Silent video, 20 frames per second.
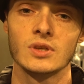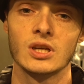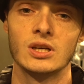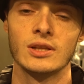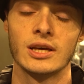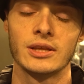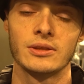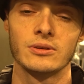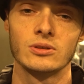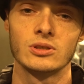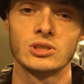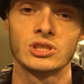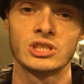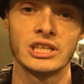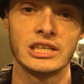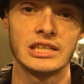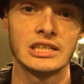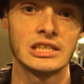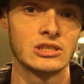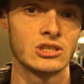leather
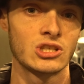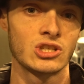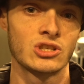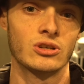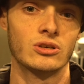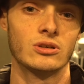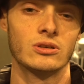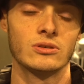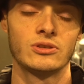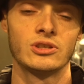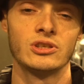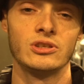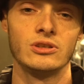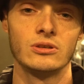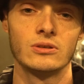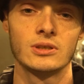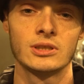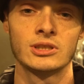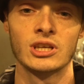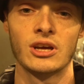seat installed to
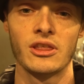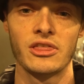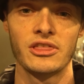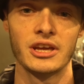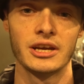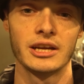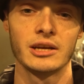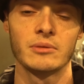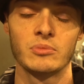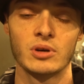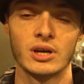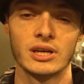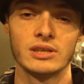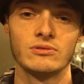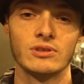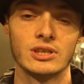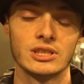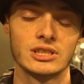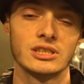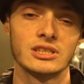do. It's authentic Bride
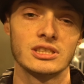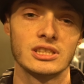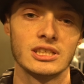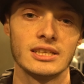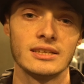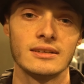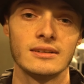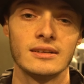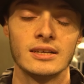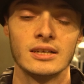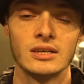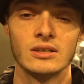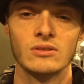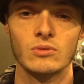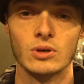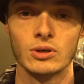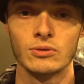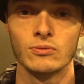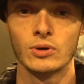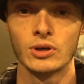racing seat.
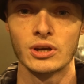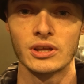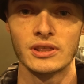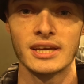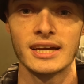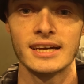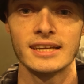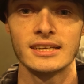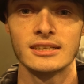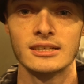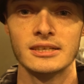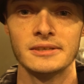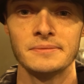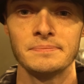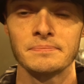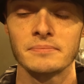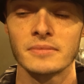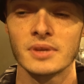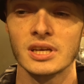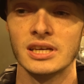We'll get that done.
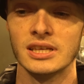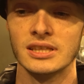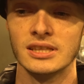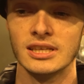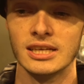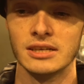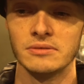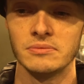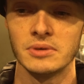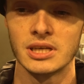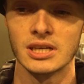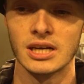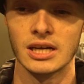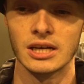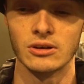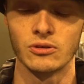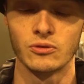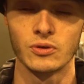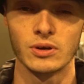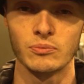And then we've
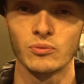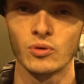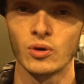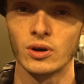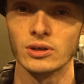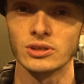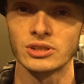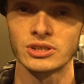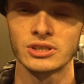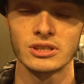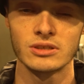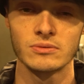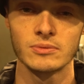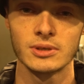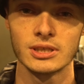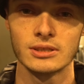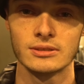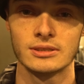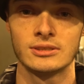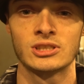got a Grip Royal steering
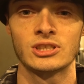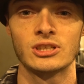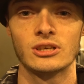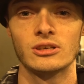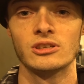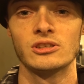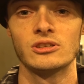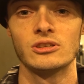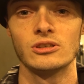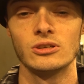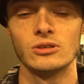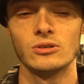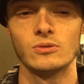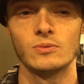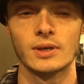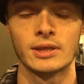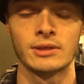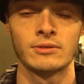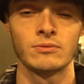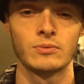wheel installed to do
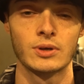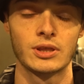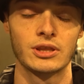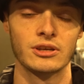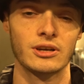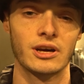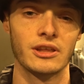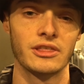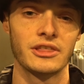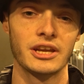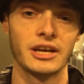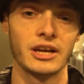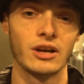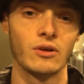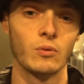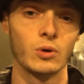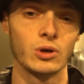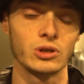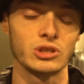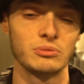with an authentic
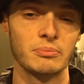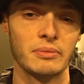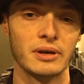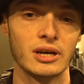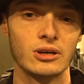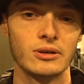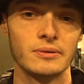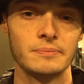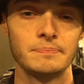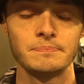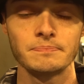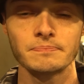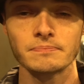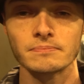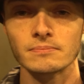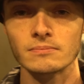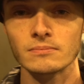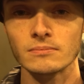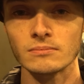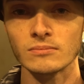Works bell,
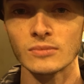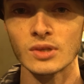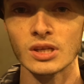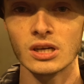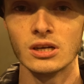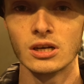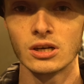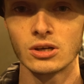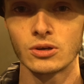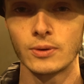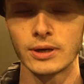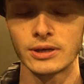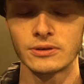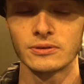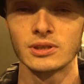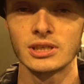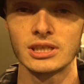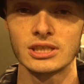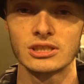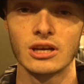quick
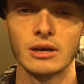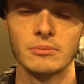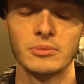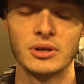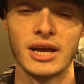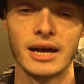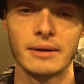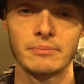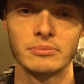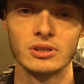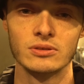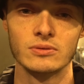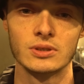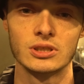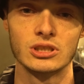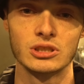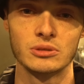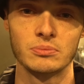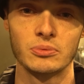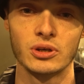release hub adapter,
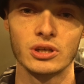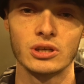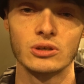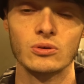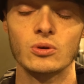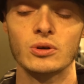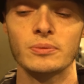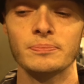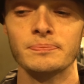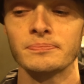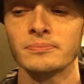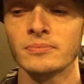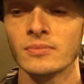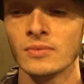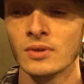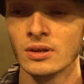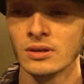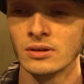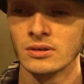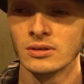which is pretty cool,
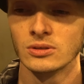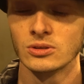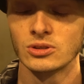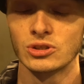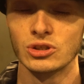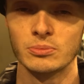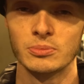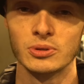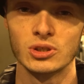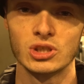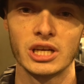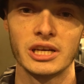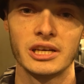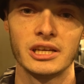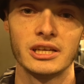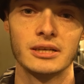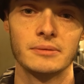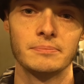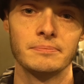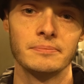super
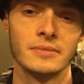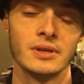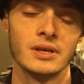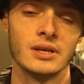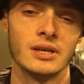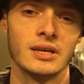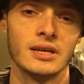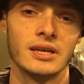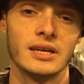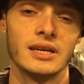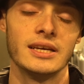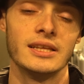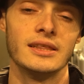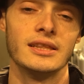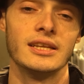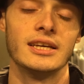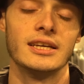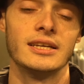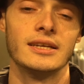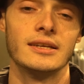JDM.
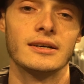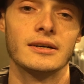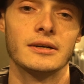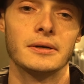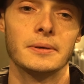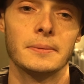And then